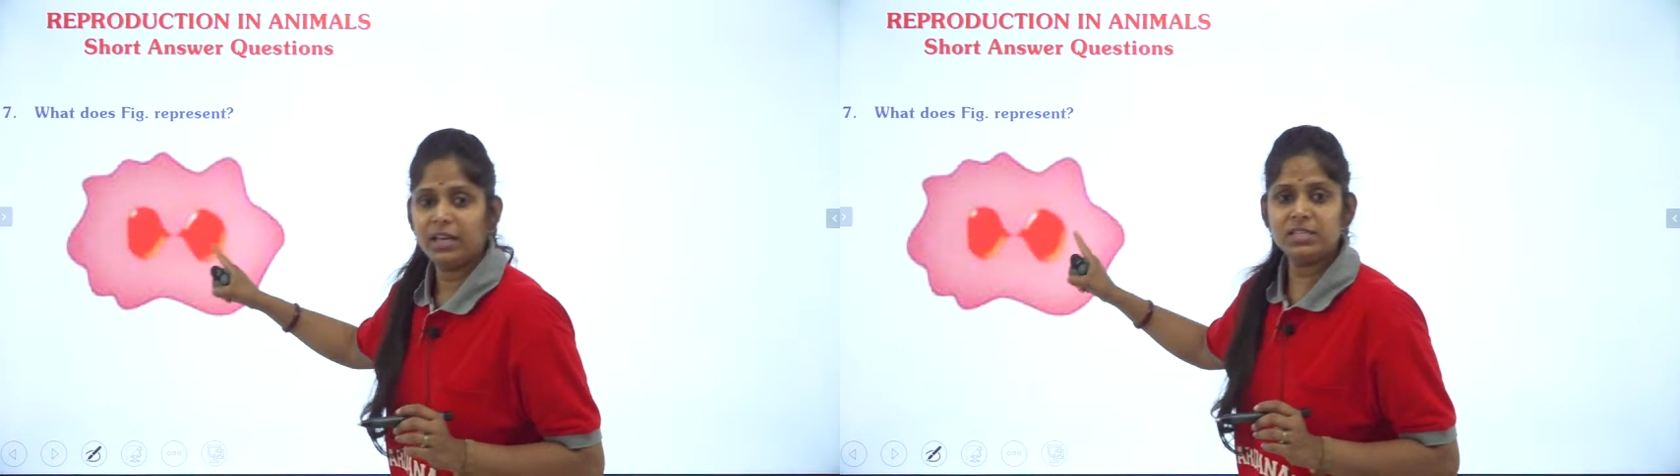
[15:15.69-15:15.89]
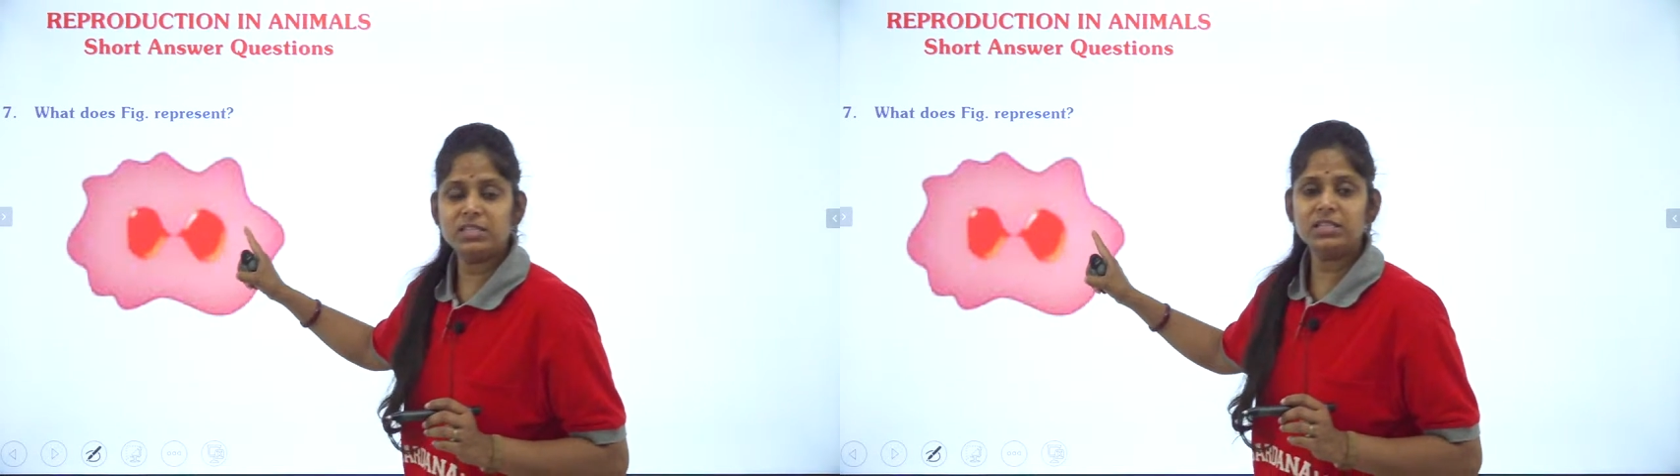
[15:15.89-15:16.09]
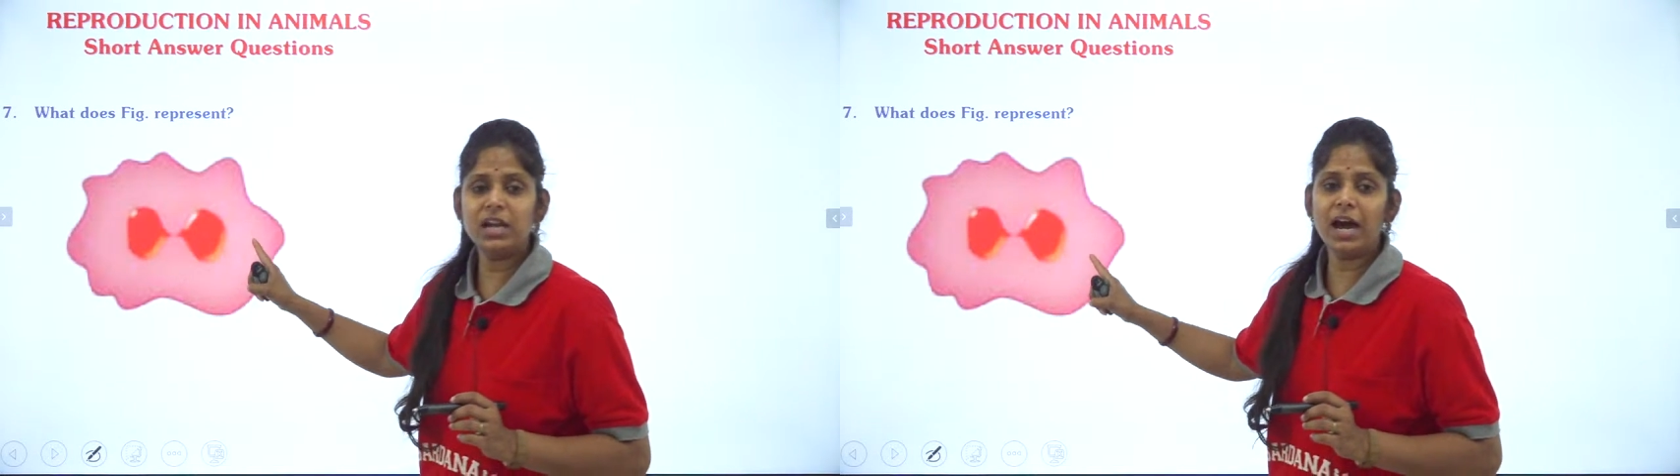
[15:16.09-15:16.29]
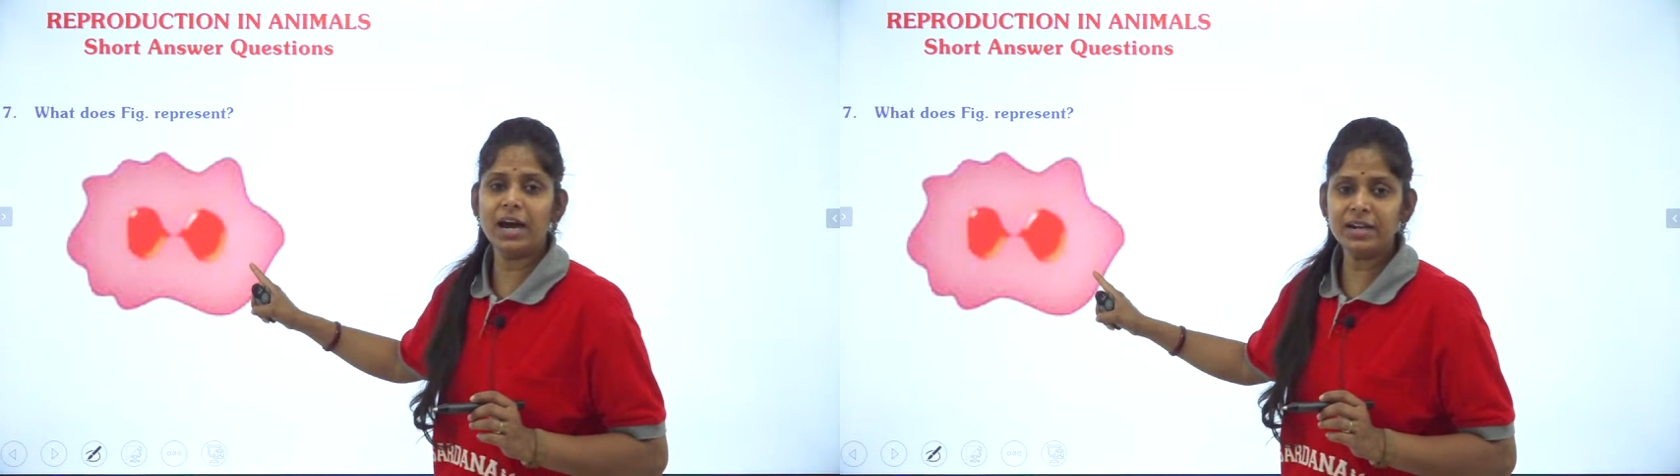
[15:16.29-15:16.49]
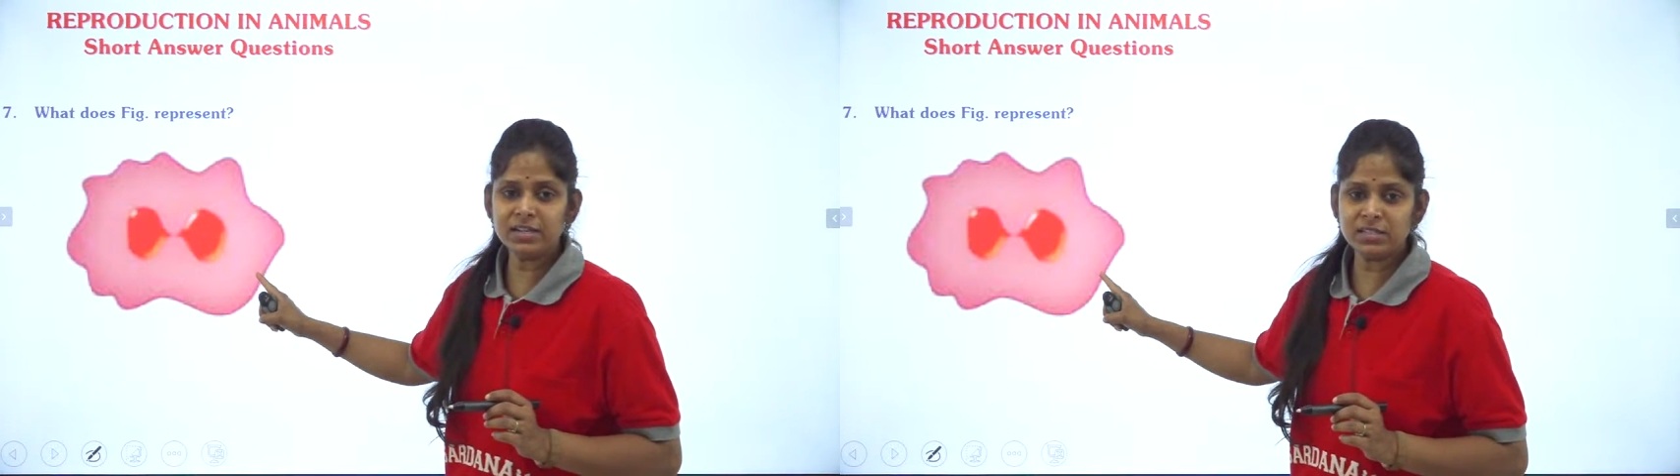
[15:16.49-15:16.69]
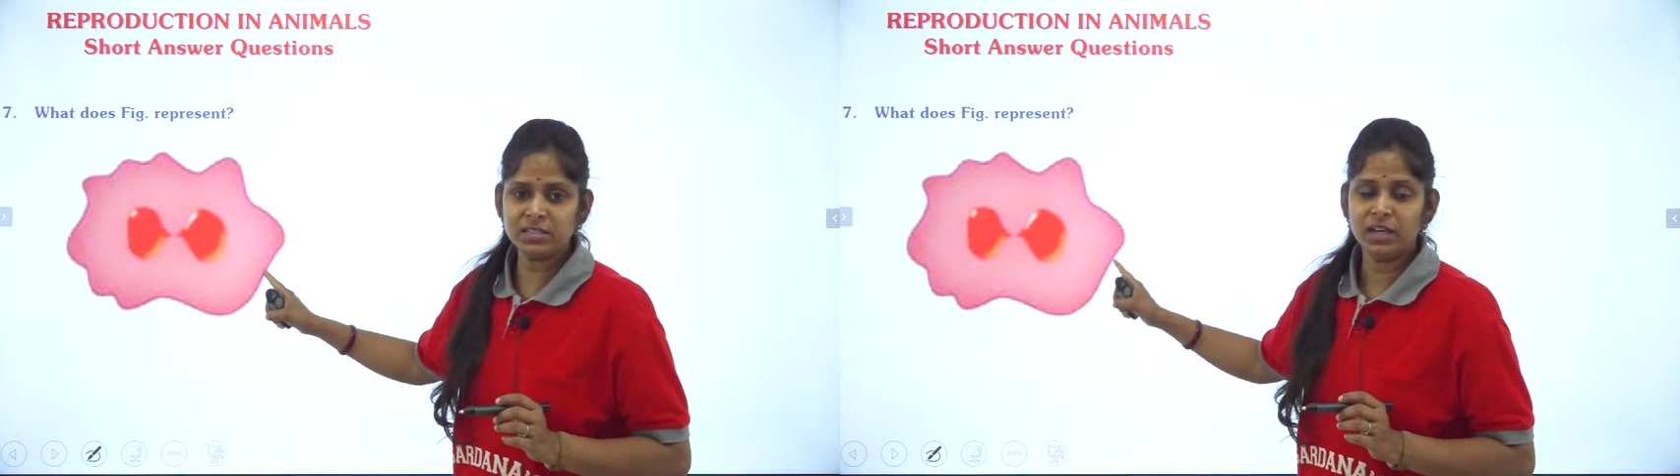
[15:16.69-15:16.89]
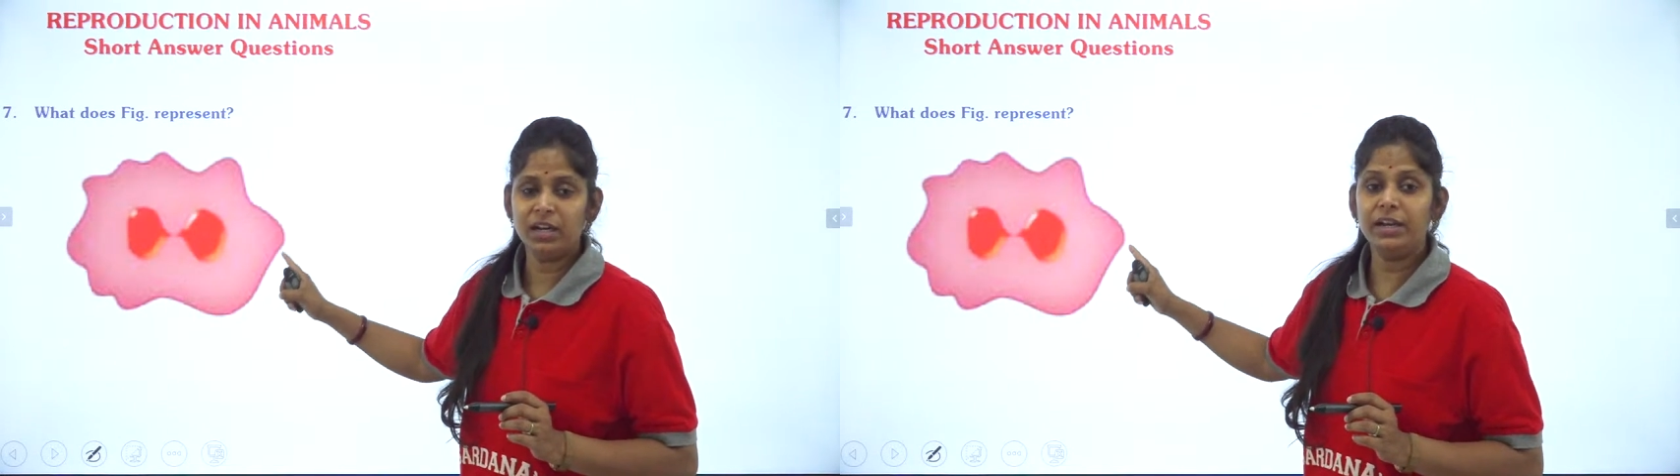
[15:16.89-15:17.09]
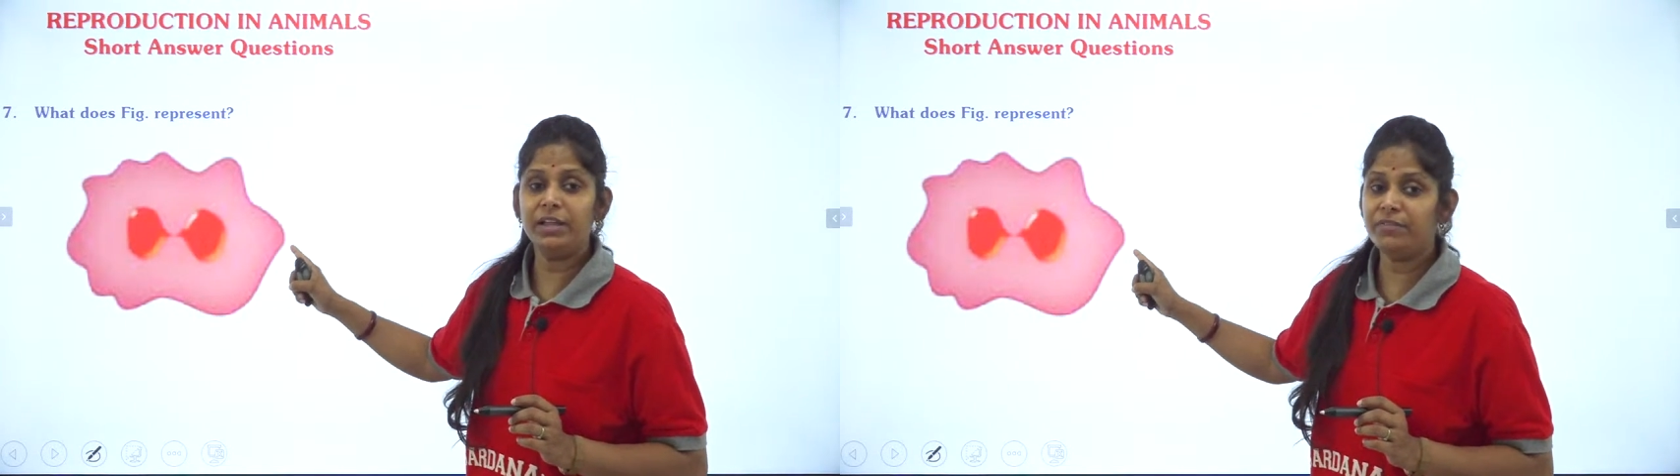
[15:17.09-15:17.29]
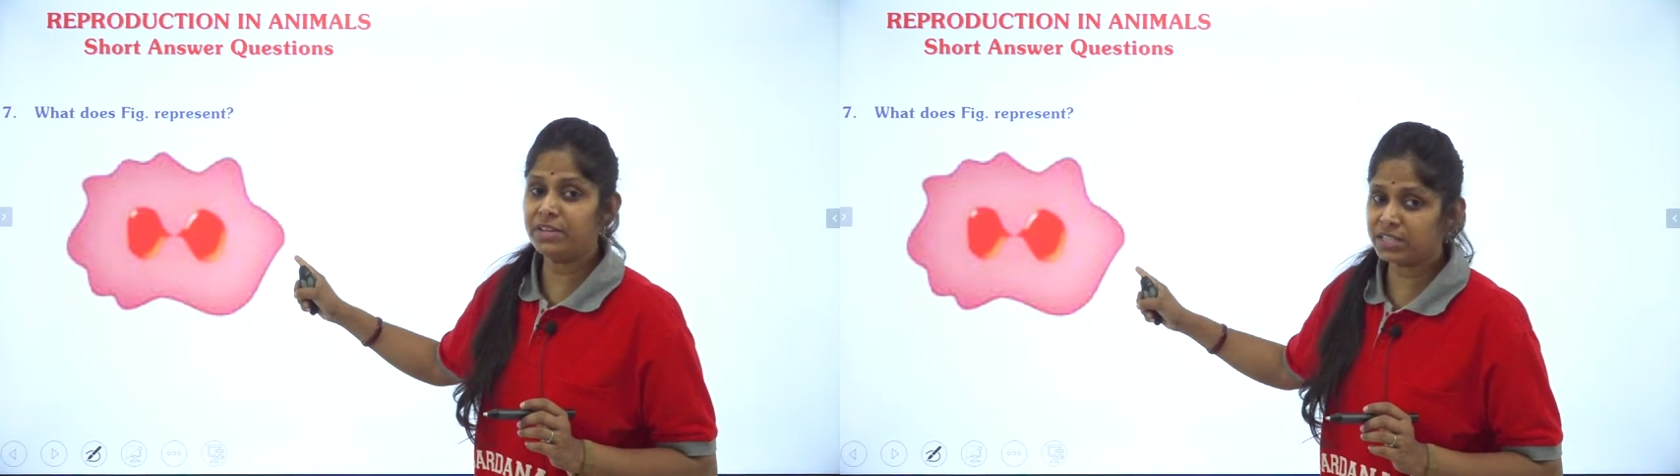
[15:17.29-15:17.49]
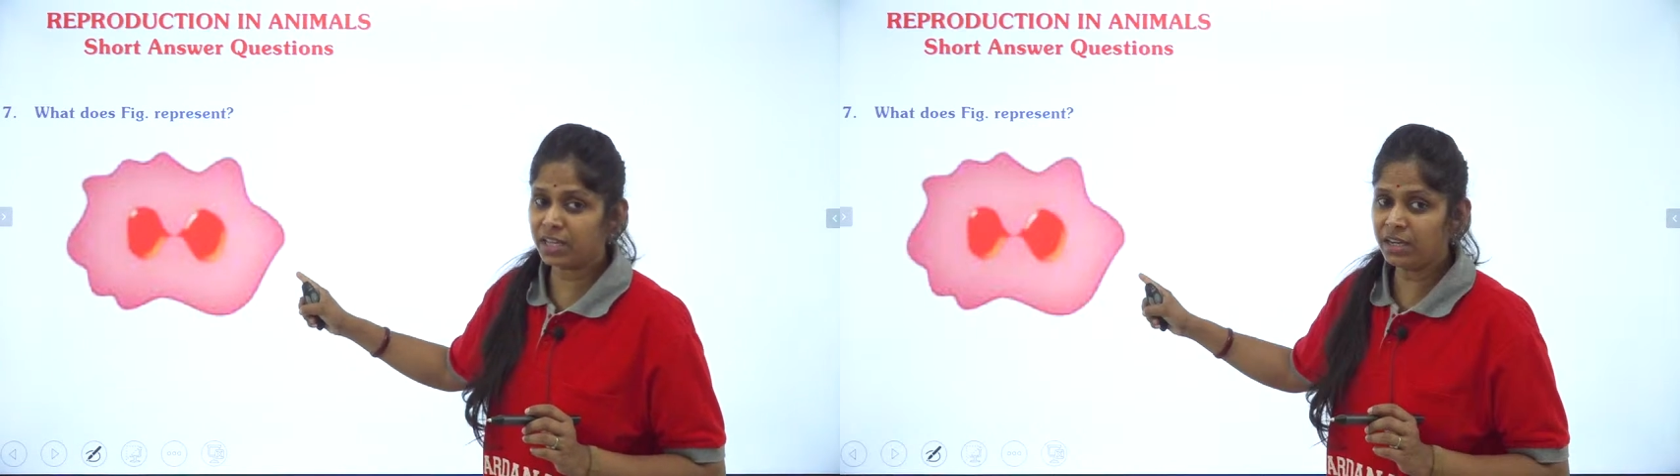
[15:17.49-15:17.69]
starts
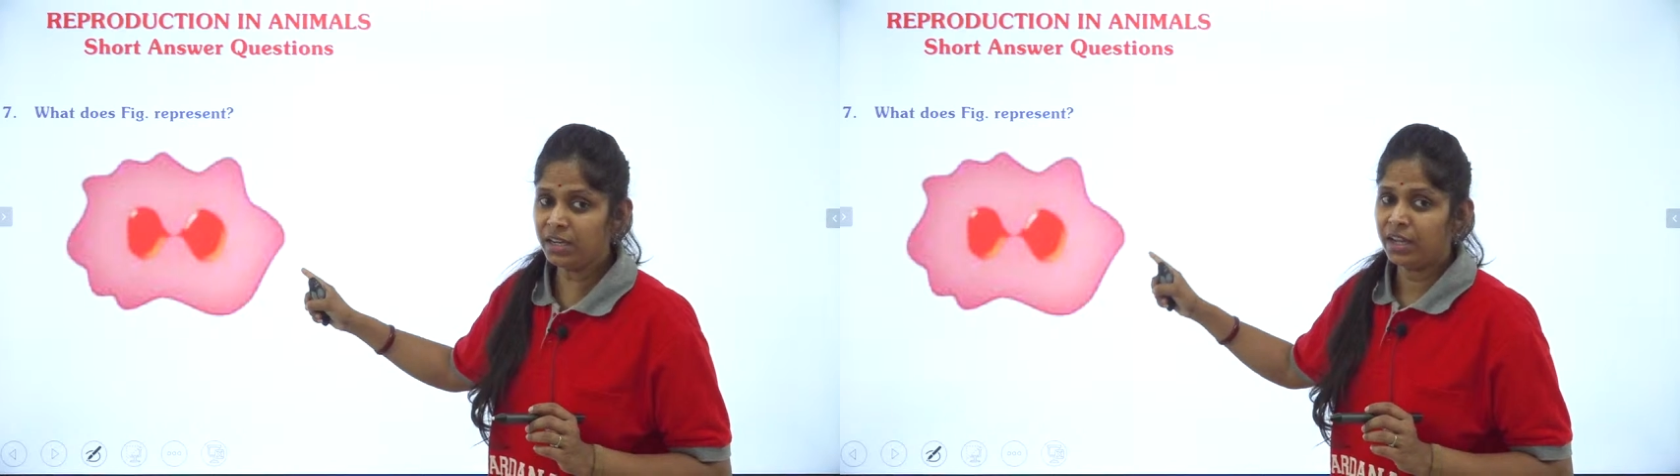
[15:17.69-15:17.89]
division,